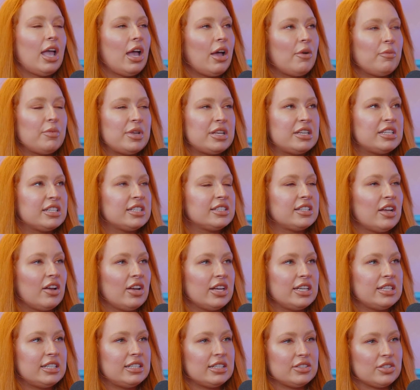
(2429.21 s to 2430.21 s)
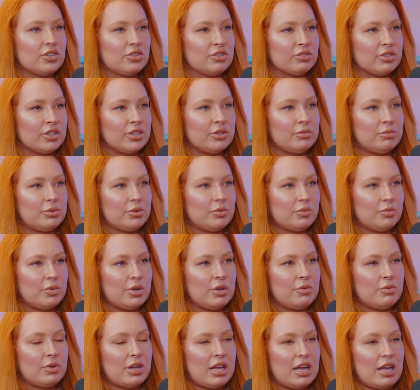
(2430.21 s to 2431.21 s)
And we decided as a group,
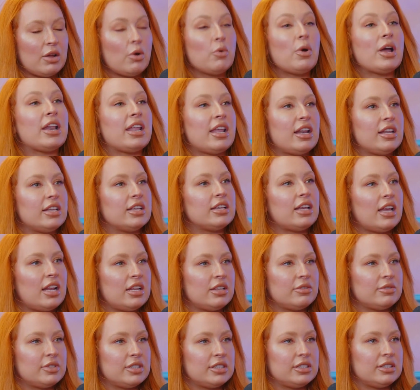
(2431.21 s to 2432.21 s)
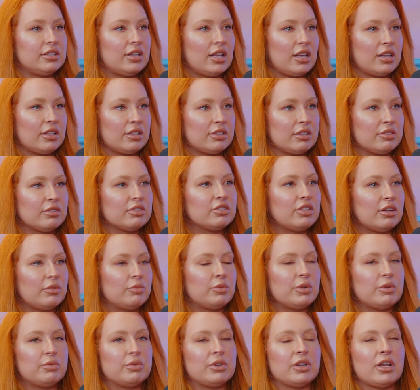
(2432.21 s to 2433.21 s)
and Elliot was like, and
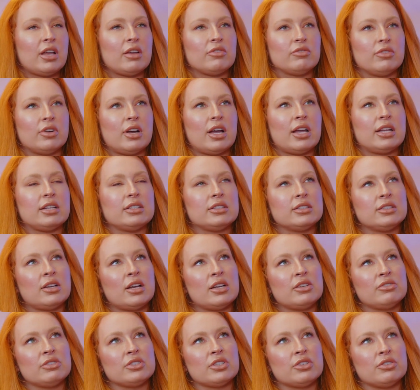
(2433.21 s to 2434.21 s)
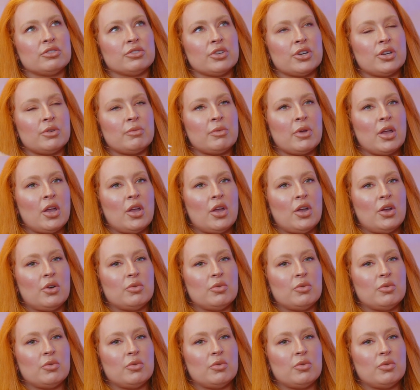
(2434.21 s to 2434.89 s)
we were like, right, decided as a group,